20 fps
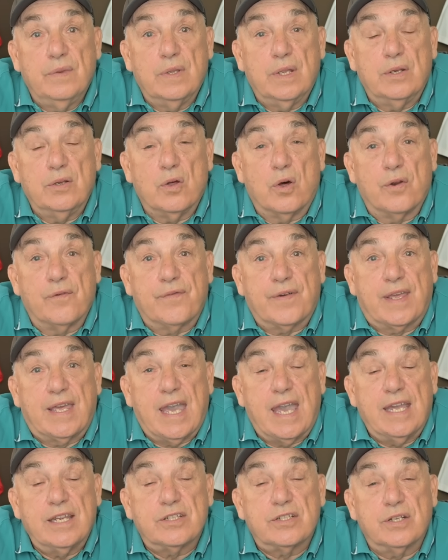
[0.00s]
a
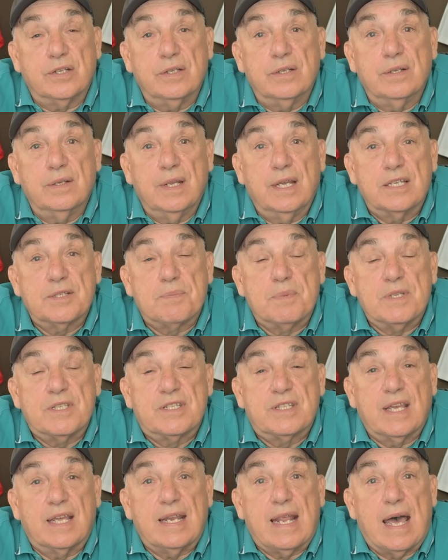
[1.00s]
notification has been
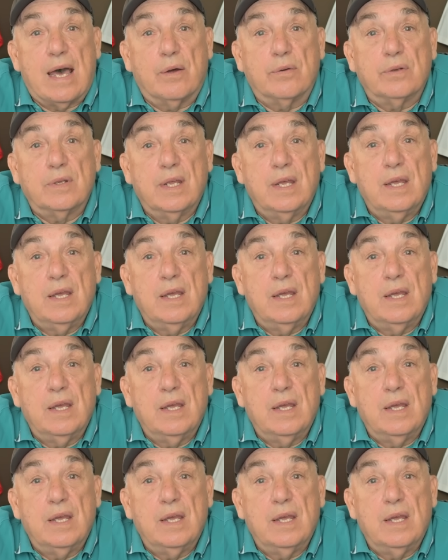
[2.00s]
sent out